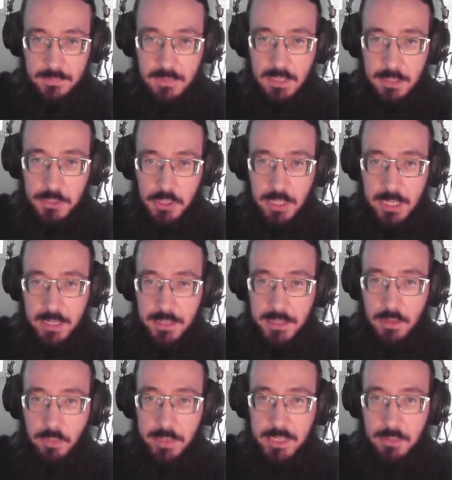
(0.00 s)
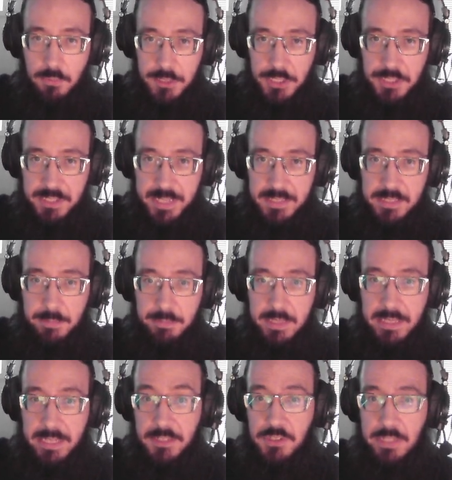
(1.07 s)
Just click on the Queen. When she says
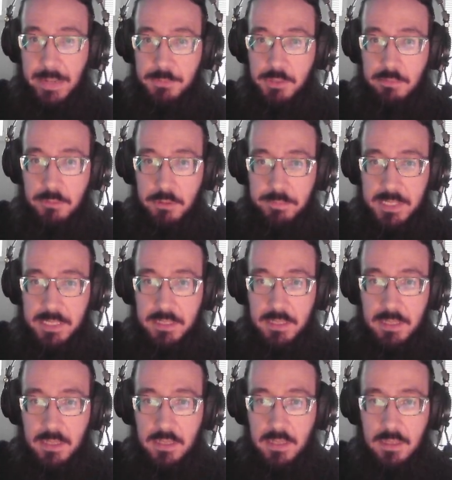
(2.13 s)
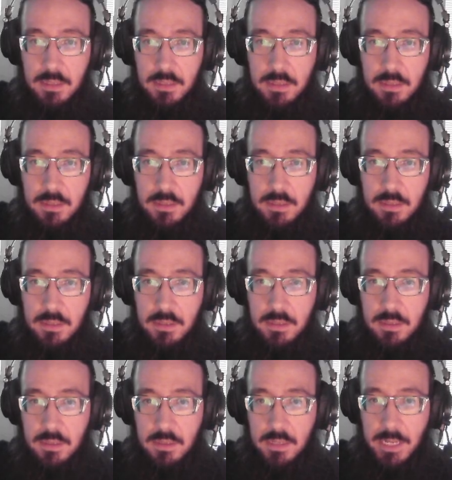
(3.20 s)
something, it stops your movement.
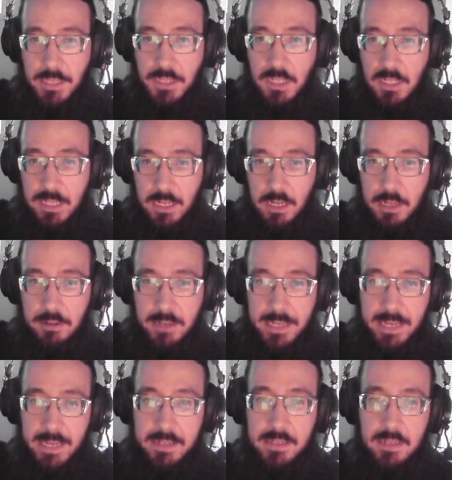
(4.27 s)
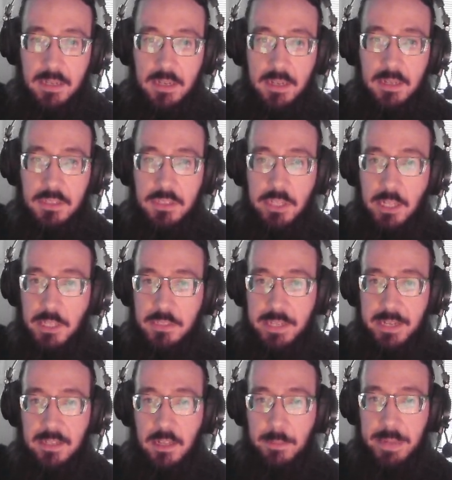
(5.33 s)
And you can click on her again.
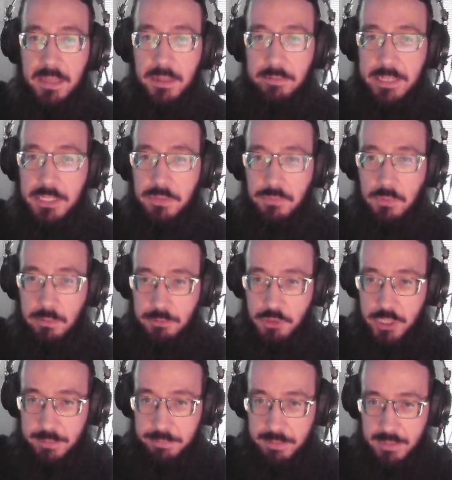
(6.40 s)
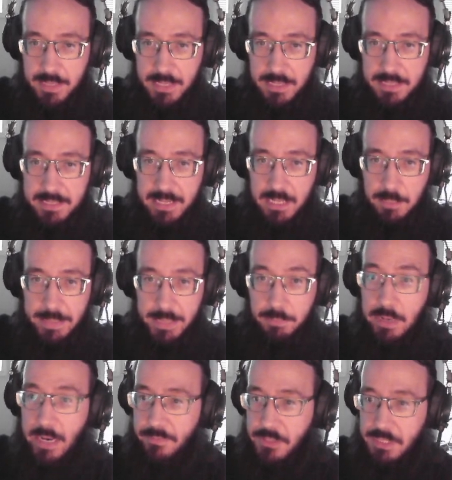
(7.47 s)
Tell about the rights of rulership, and then tell about
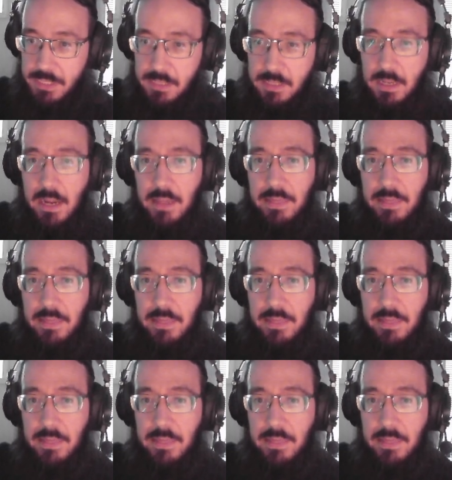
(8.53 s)
prophecy, and